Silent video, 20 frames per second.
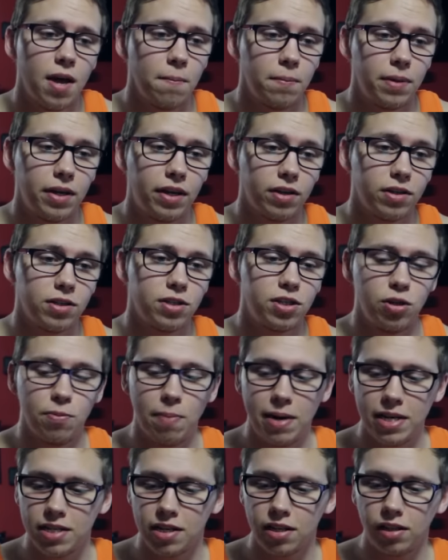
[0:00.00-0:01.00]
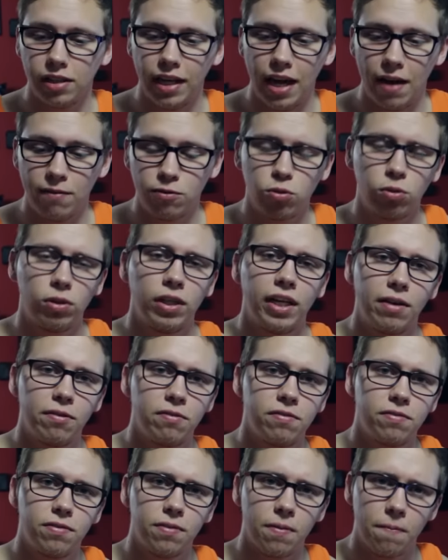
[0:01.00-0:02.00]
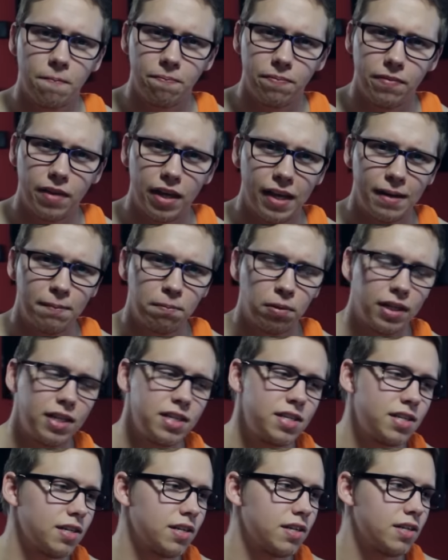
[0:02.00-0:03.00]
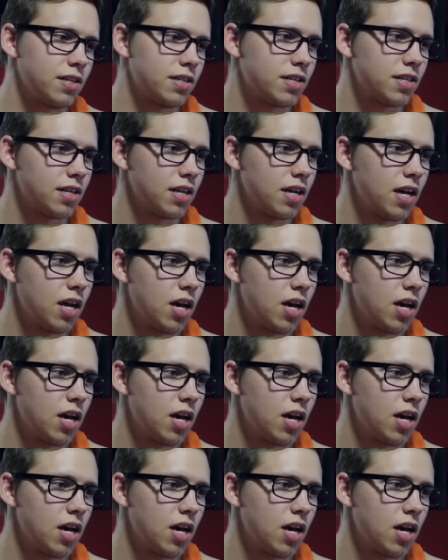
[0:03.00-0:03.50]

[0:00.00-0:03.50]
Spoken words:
because you basically have to live in places